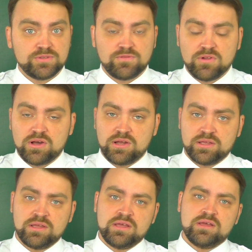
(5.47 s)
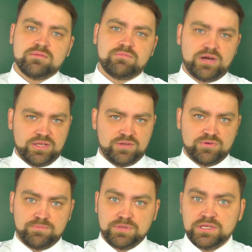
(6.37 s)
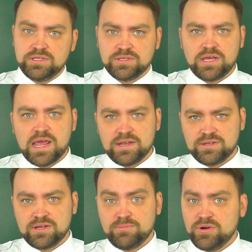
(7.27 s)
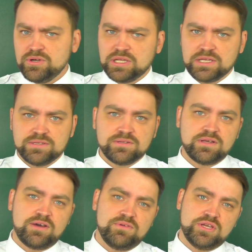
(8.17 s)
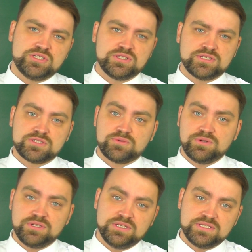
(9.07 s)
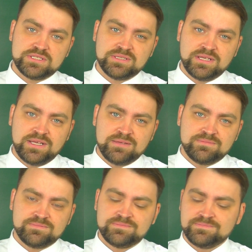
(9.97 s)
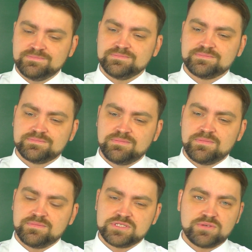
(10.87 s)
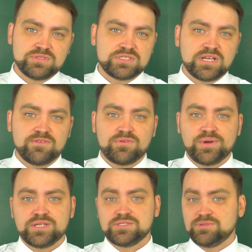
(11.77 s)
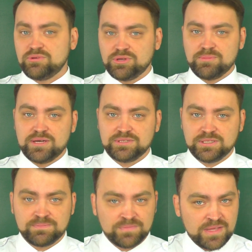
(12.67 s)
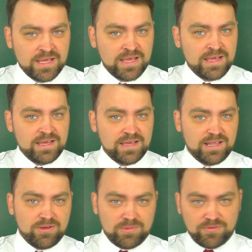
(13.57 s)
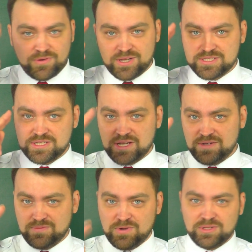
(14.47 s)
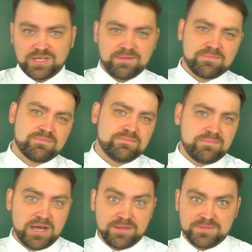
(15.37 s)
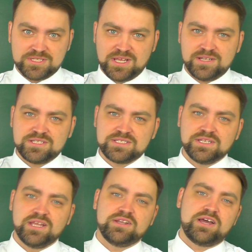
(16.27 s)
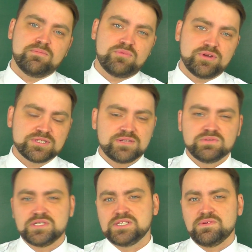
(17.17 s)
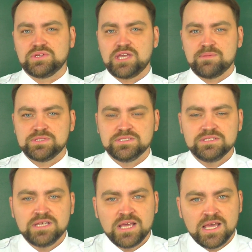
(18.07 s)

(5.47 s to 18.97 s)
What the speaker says: to fly by European and American aviation authorities. So it's time for us to talk about it. Hello, my friends, and welcome. My name is Dennis, and I'm Boeing 737 captain.